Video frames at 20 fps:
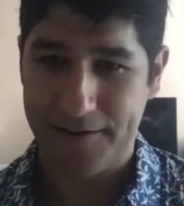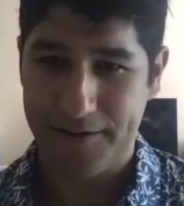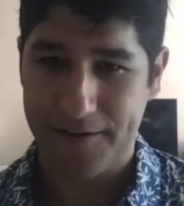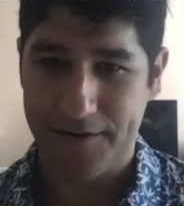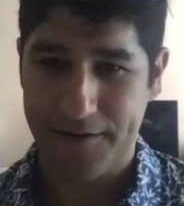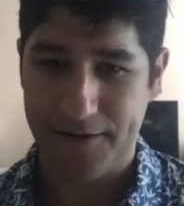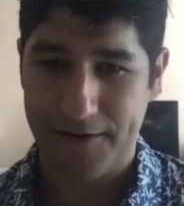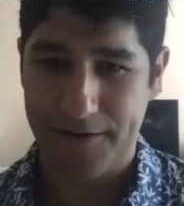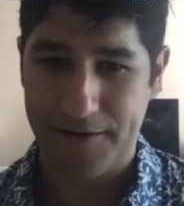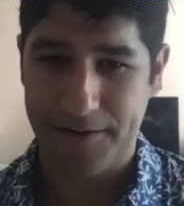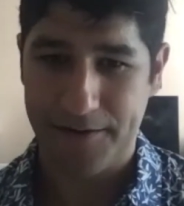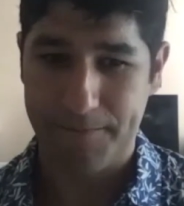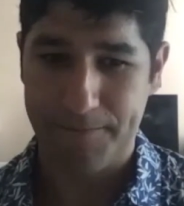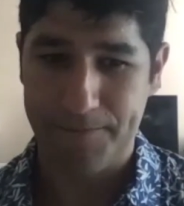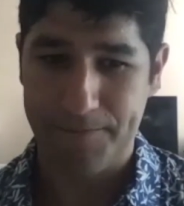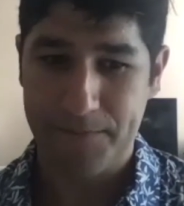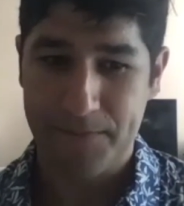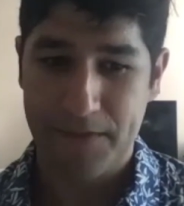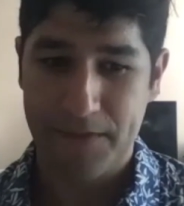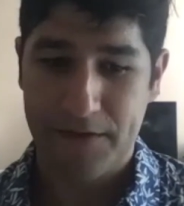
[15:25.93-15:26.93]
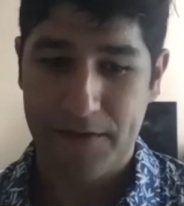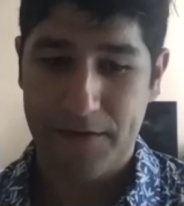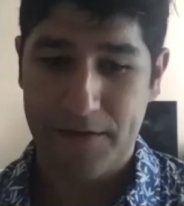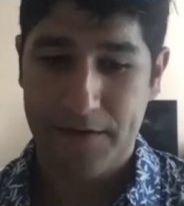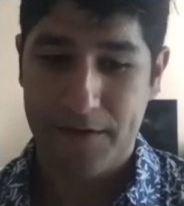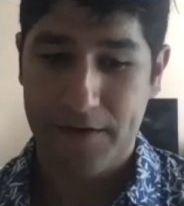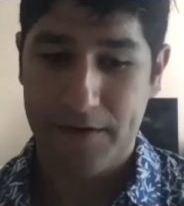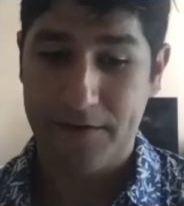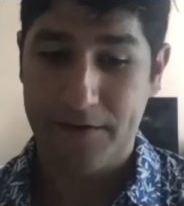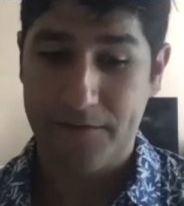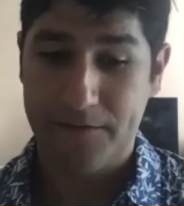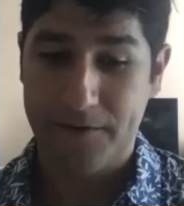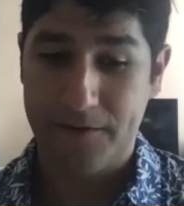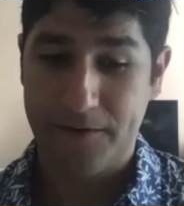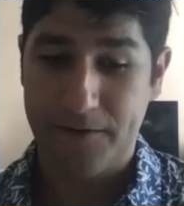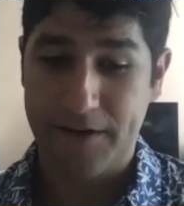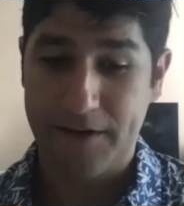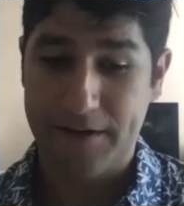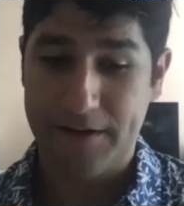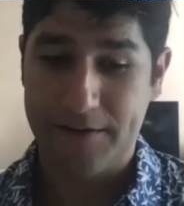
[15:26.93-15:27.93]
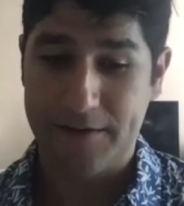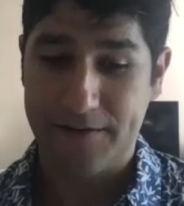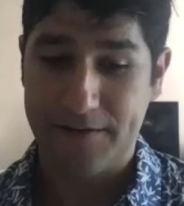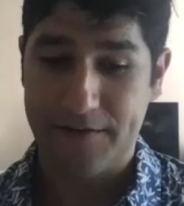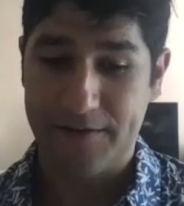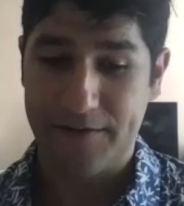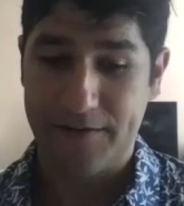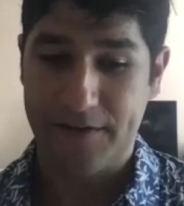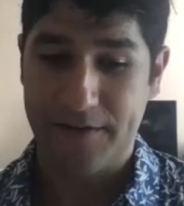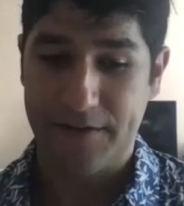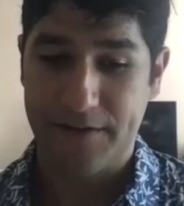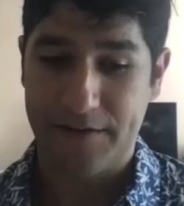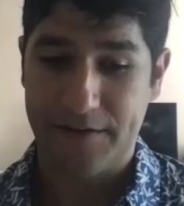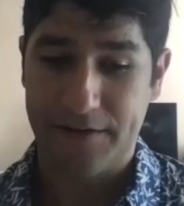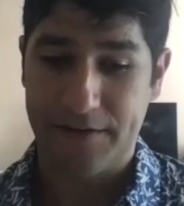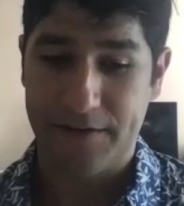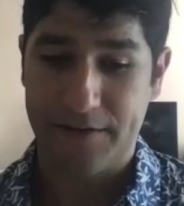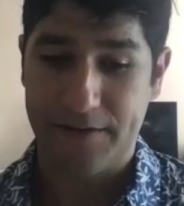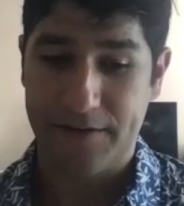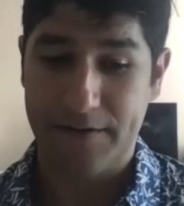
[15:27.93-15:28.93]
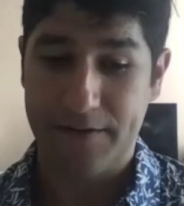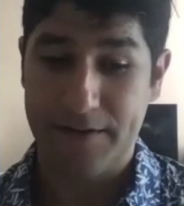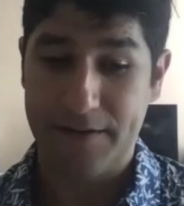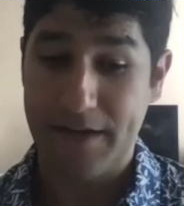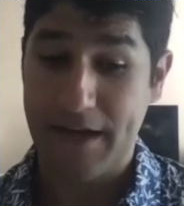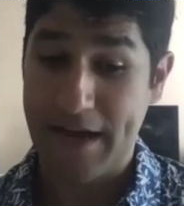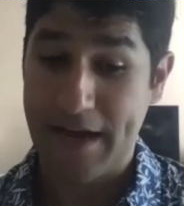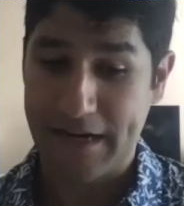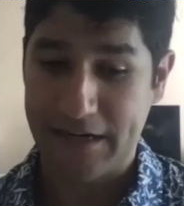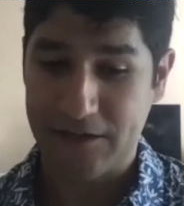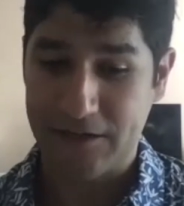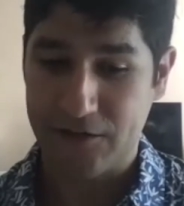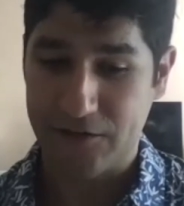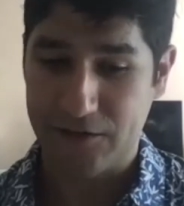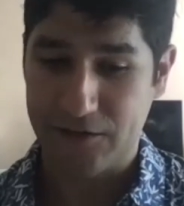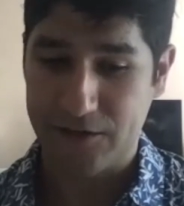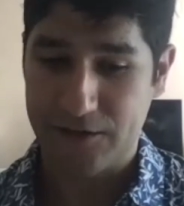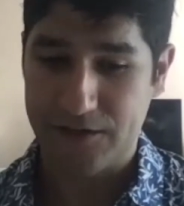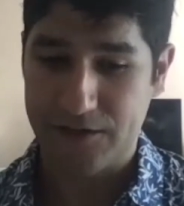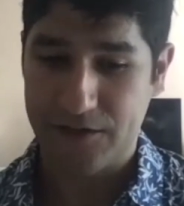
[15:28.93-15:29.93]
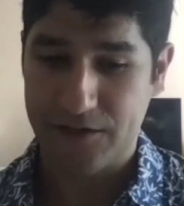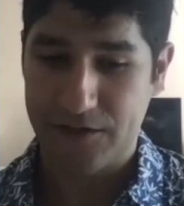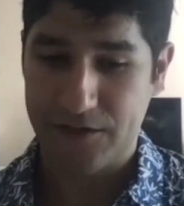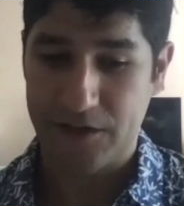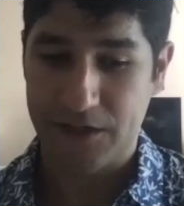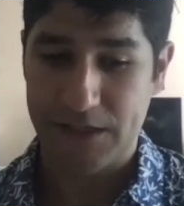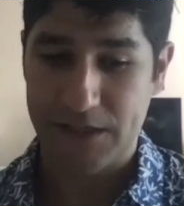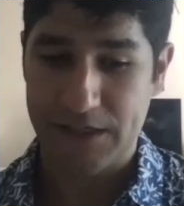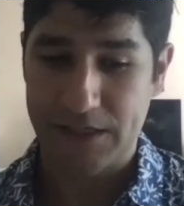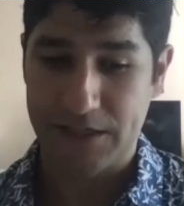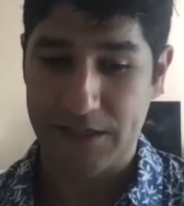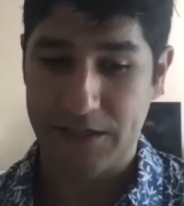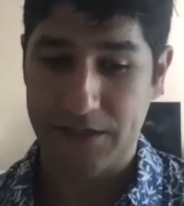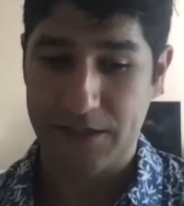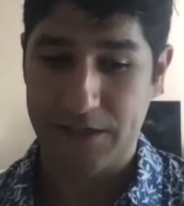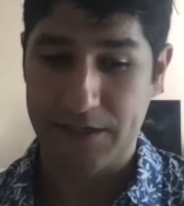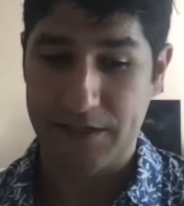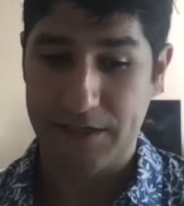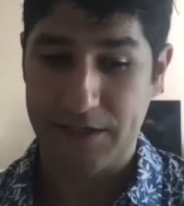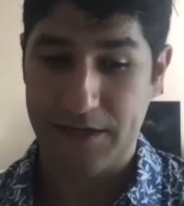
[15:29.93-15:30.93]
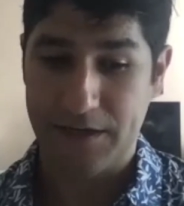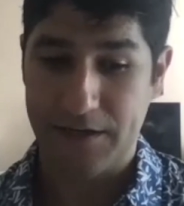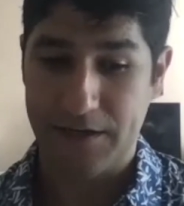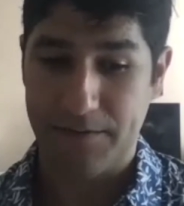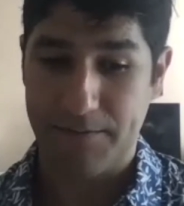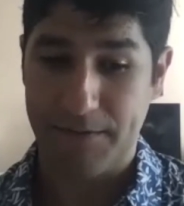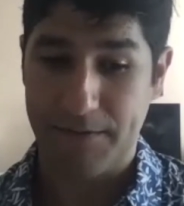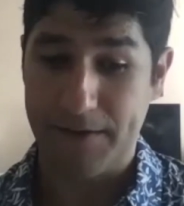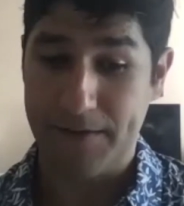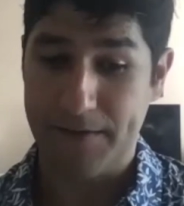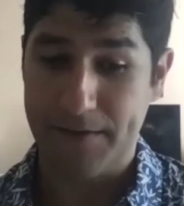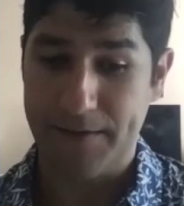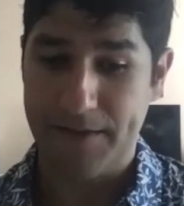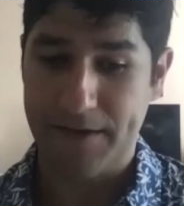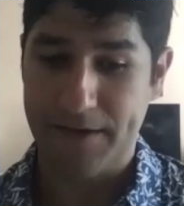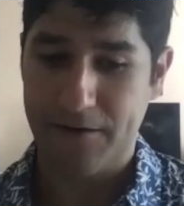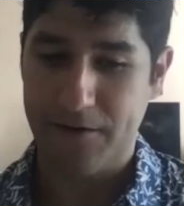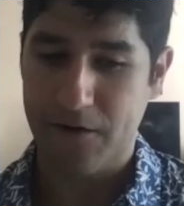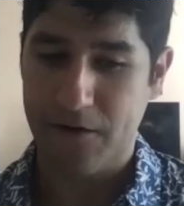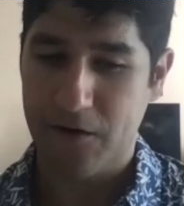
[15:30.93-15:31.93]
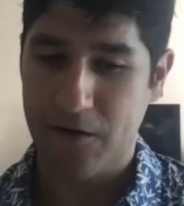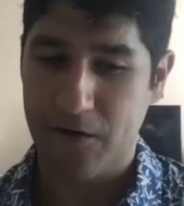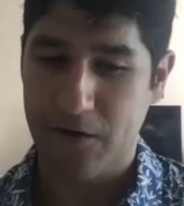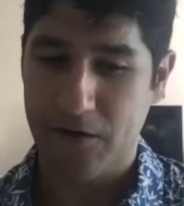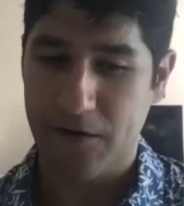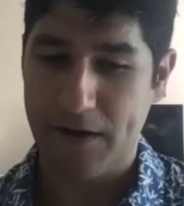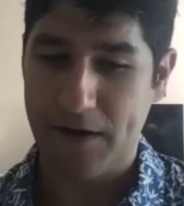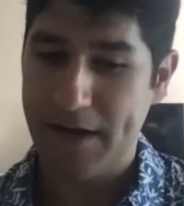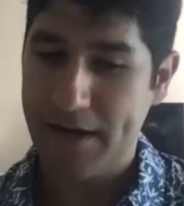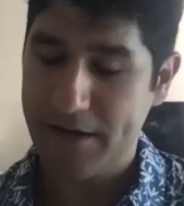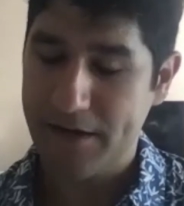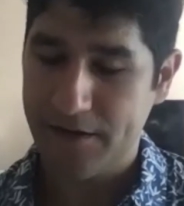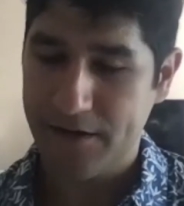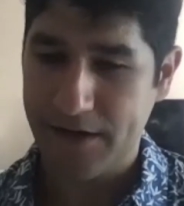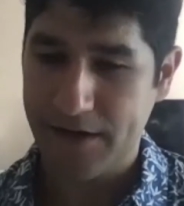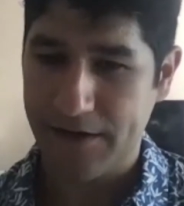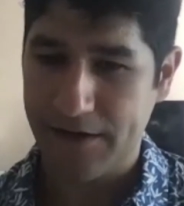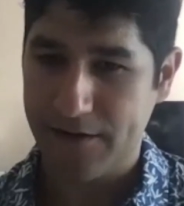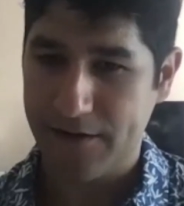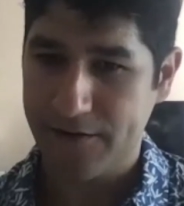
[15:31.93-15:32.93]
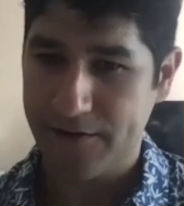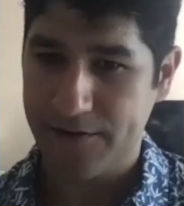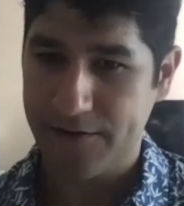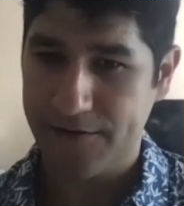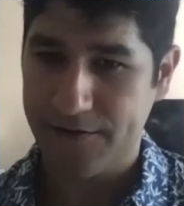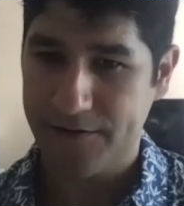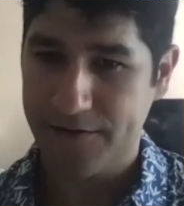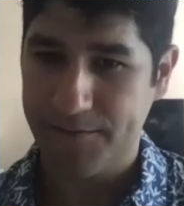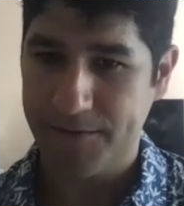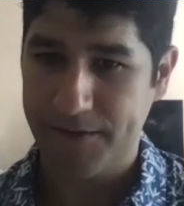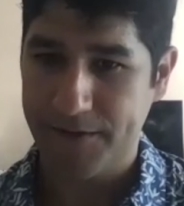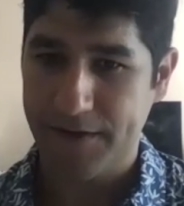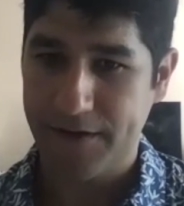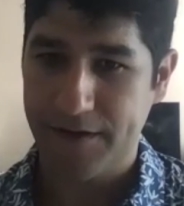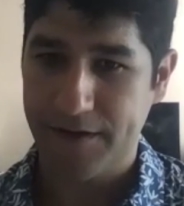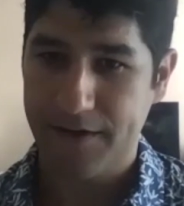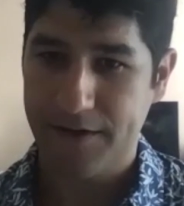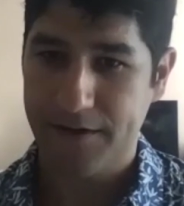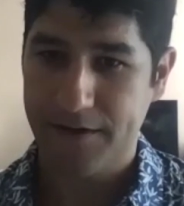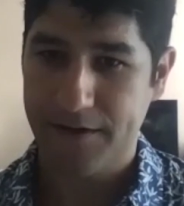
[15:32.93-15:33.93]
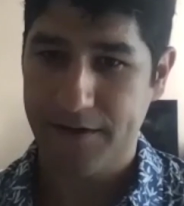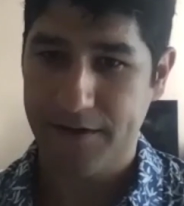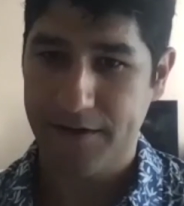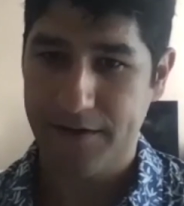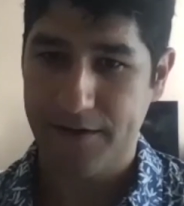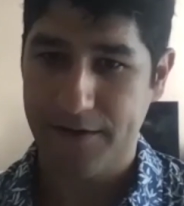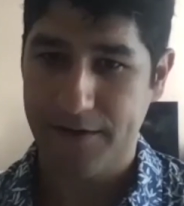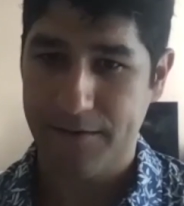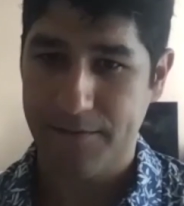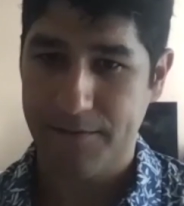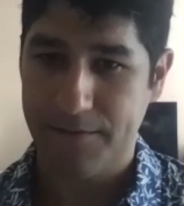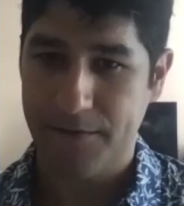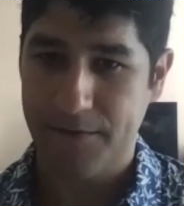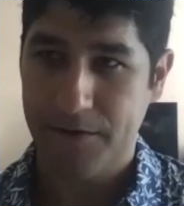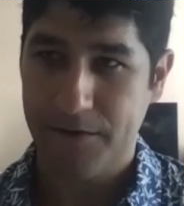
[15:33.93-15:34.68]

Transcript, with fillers: Um, as far as uh, the actors are concerned, um, there are eight characters in the play. Um,